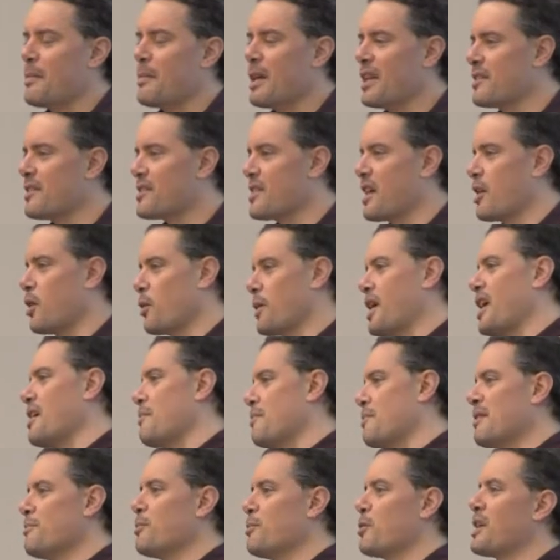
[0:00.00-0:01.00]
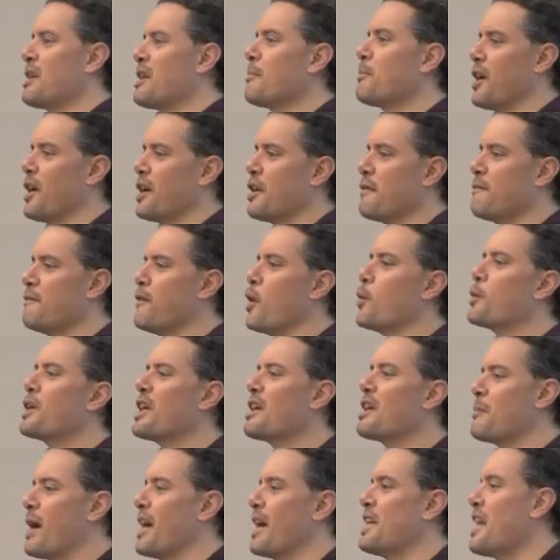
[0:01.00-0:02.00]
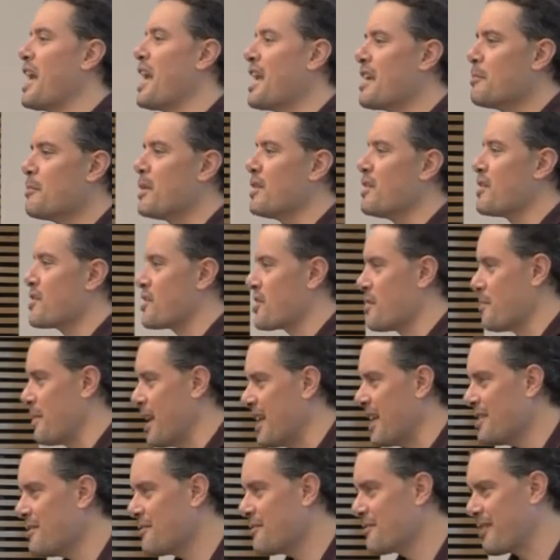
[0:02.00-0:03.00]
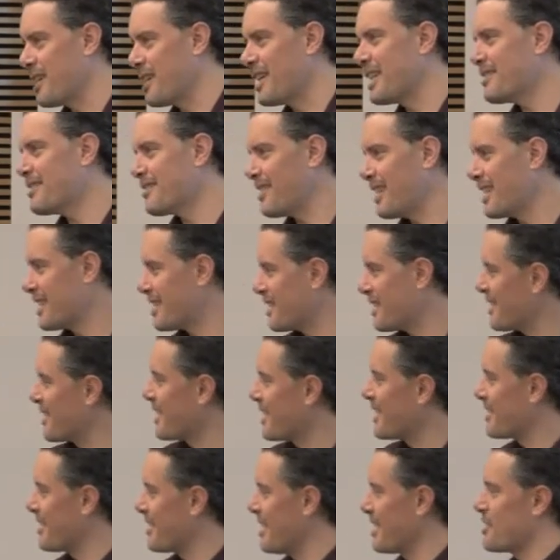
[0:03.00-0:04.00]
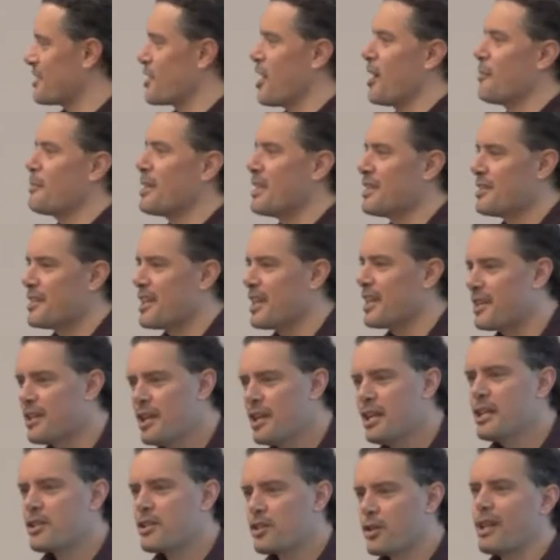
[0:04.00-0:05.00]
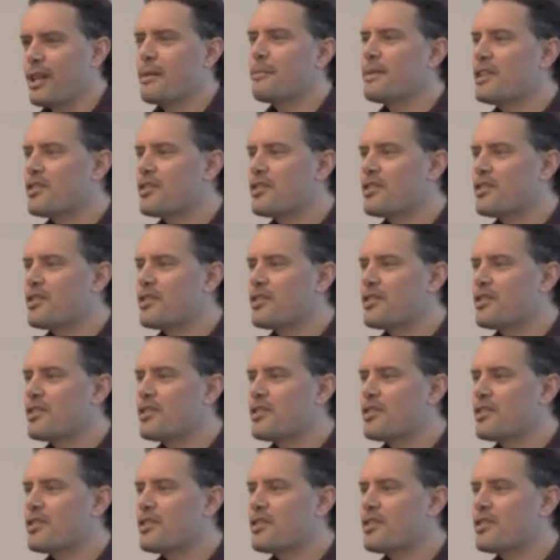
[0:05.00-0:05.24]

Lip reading: in and said, okay, people keep on invoking my name in this debate, right? Like Damian did. So let me